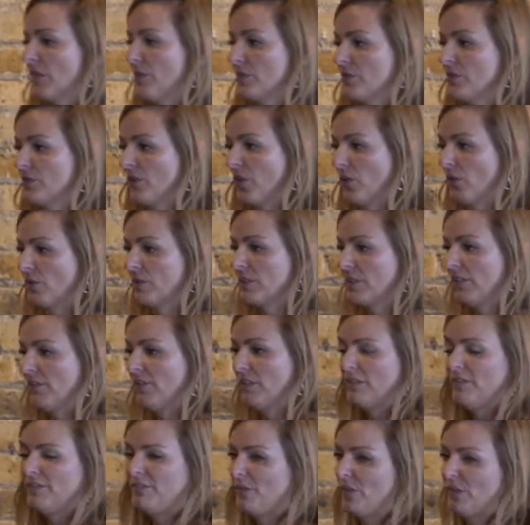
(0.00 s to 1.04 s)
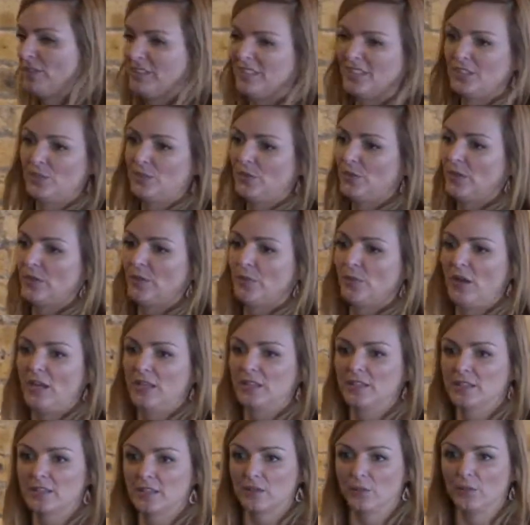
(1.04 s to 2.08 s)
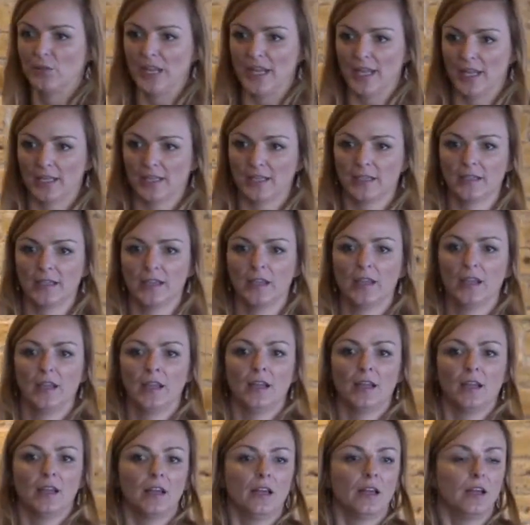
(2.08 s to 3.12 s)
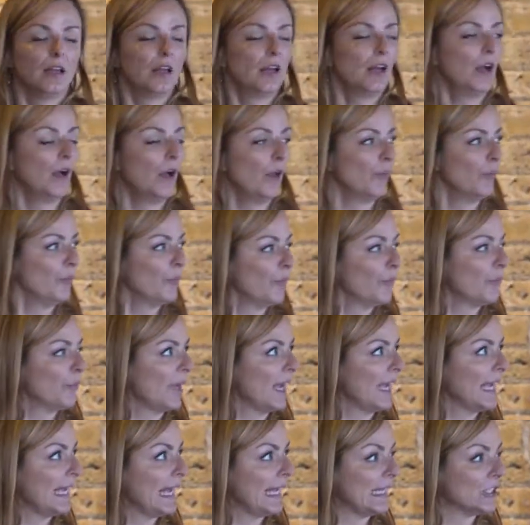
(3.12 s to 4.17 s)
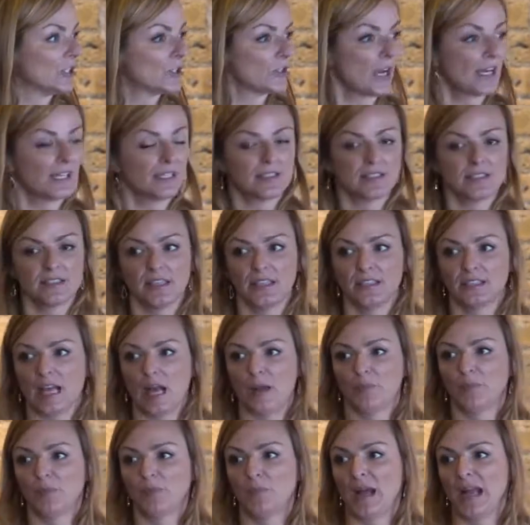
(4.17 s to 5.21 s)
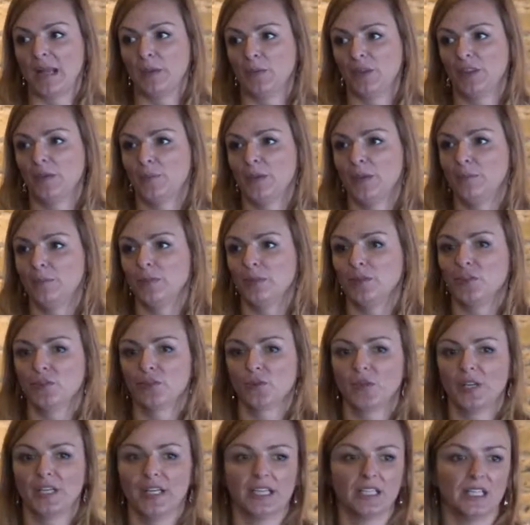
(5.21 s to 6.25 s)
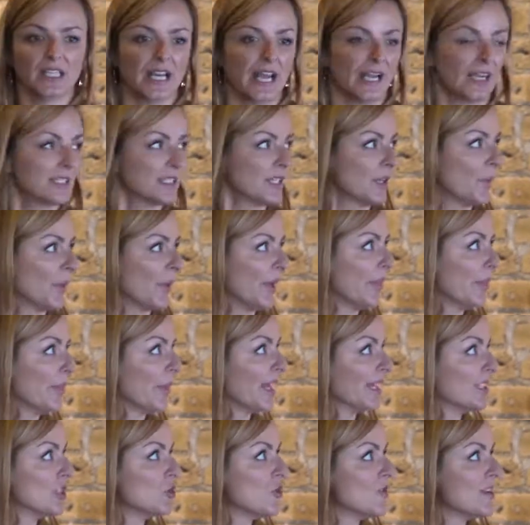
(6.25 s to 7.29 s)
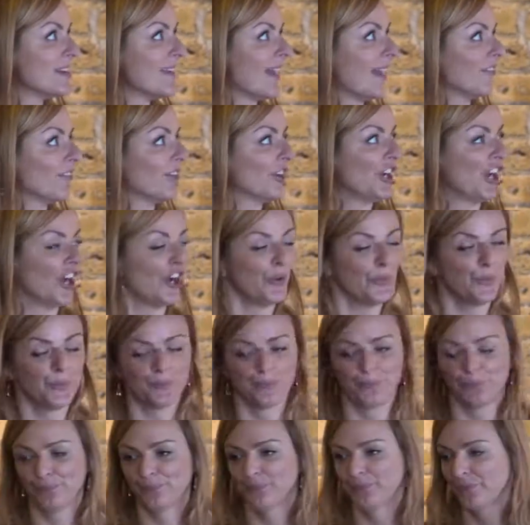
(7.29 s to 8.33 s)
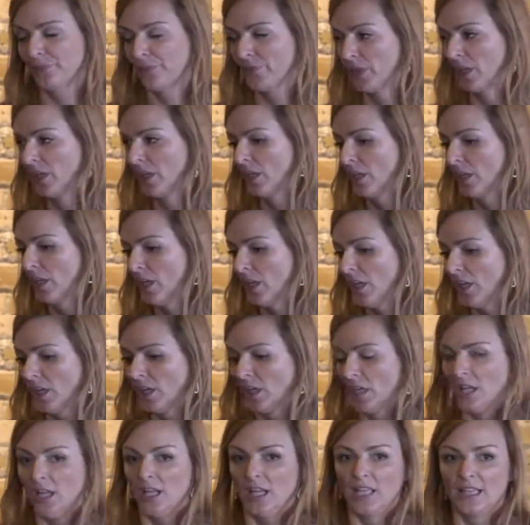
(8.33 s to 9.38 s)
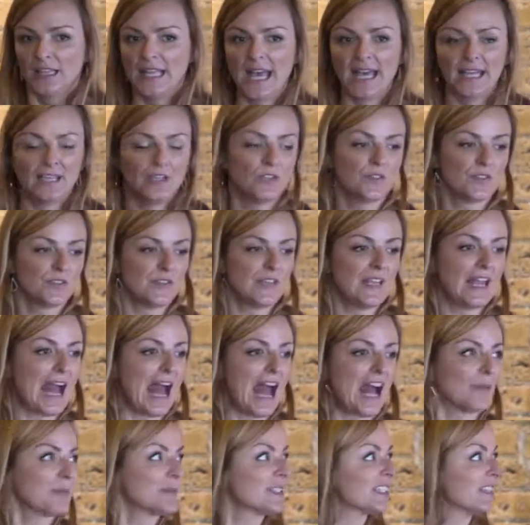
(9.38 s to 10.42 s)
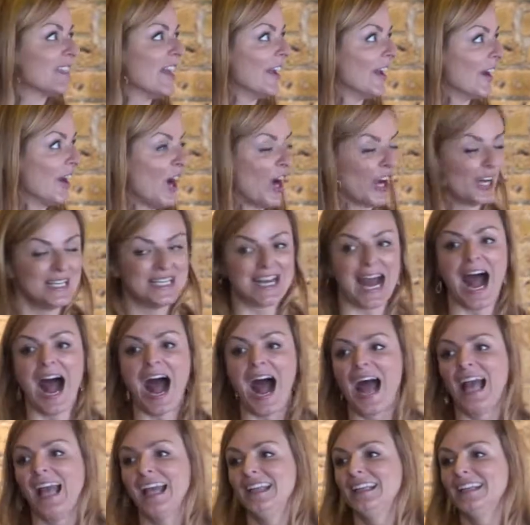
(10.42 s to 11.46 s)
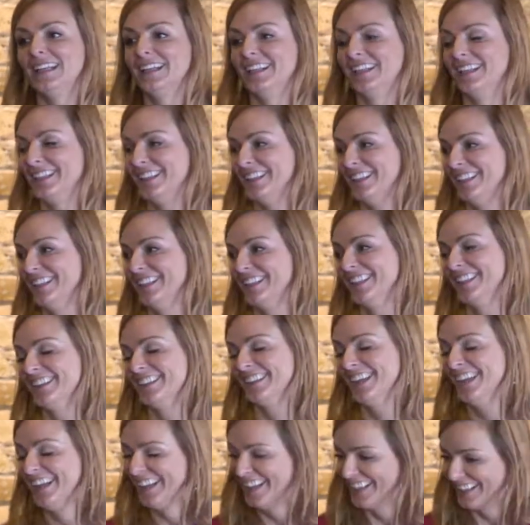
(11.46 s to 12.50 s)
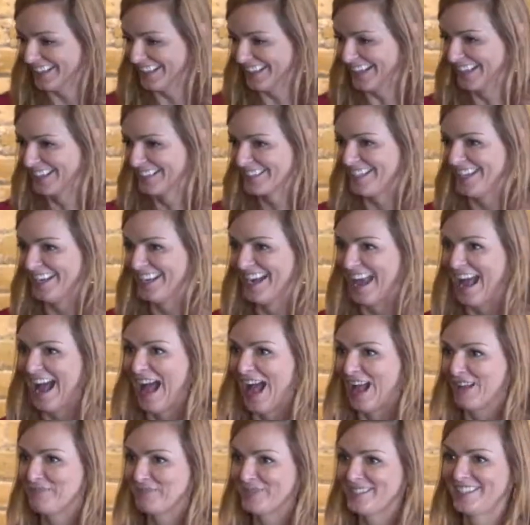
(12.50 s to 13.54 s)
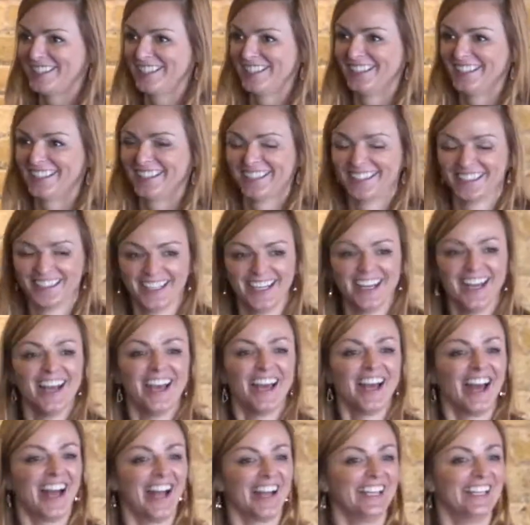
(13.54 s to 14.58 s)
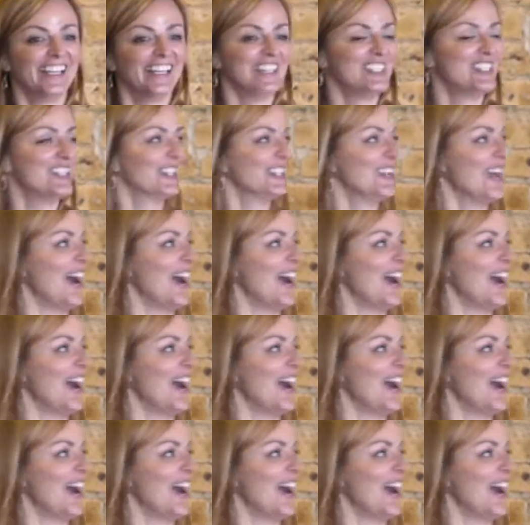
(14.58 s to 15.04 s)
of those folks, even if you only do it once a week. But again, try to stay top of mind with the people you're already connected with, because you never know. Then use the apps. There are 9 LinkedIn apps. I kid you